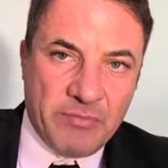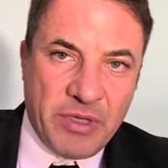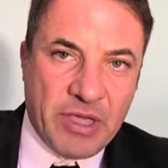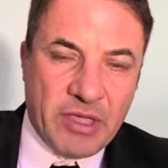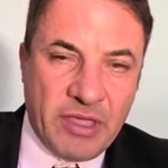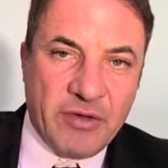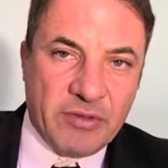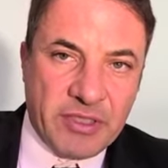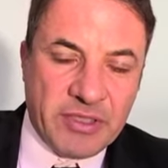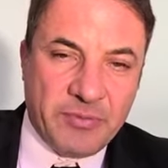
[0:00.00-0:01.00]
being a legal
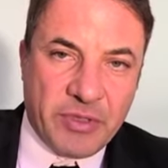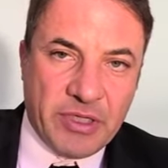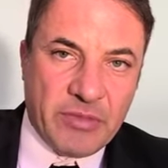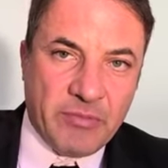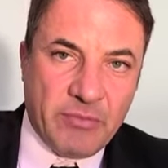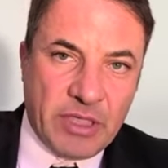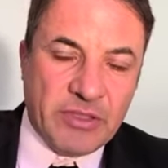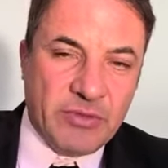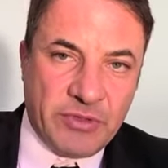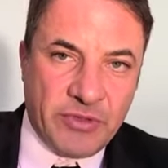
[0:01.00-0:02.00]
discipline and
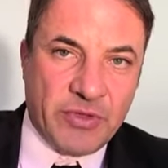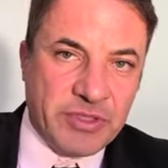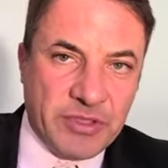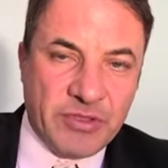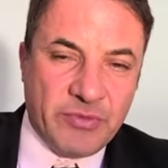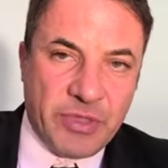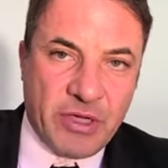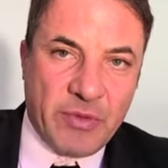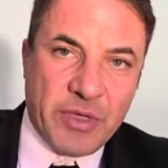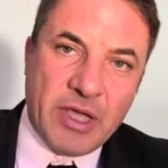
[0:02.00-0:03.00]
turns into
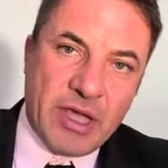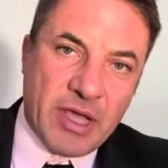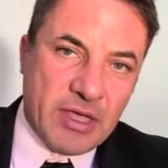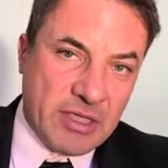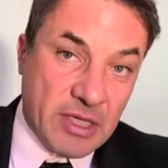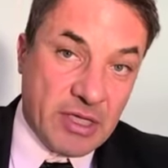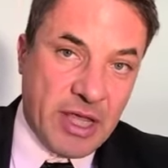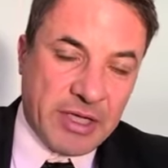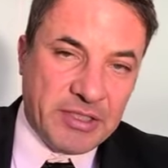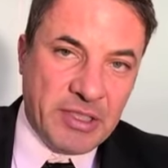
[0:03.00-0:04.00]
becoming a
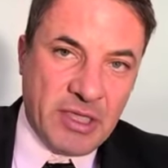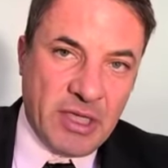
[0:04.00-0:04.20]
neglect